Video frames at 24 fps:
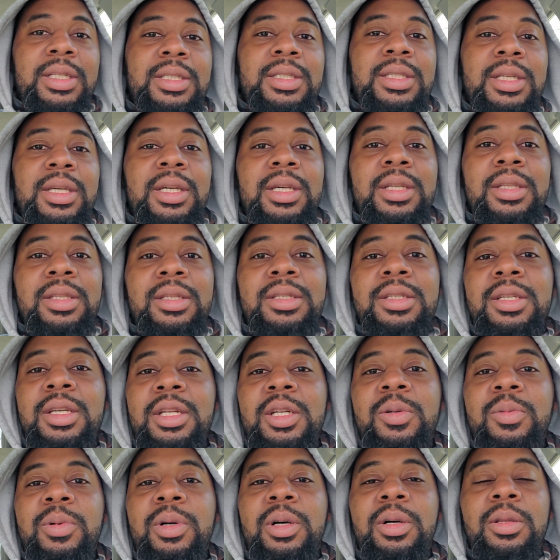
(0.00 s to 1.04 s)
I said this
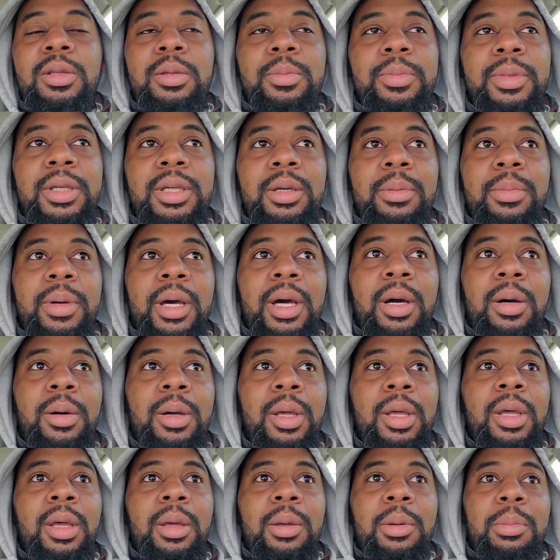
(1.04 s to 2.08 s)
channel will only be
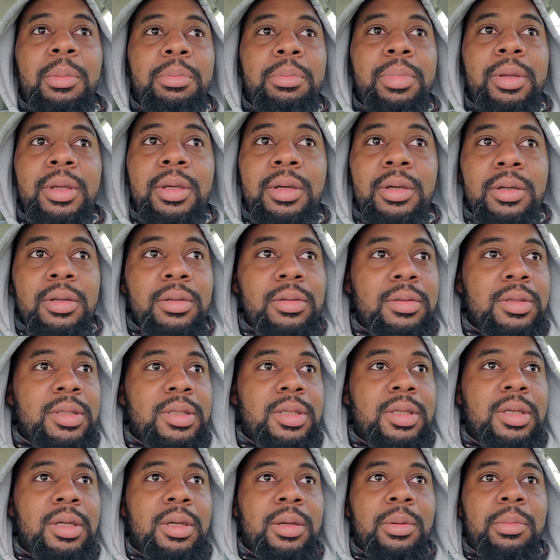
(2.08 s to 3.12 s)
about
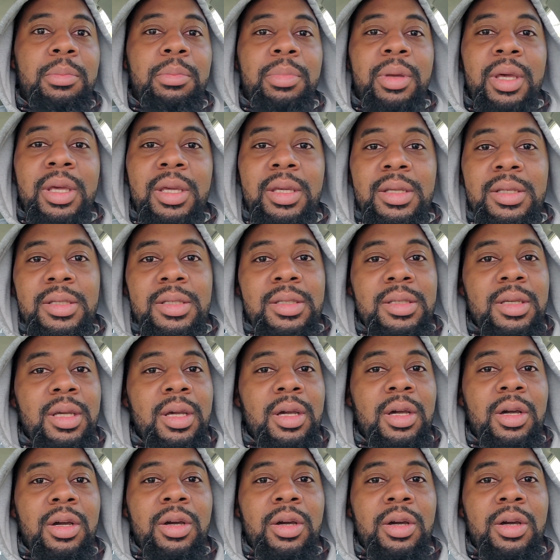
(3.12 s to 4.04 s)
builds, bass,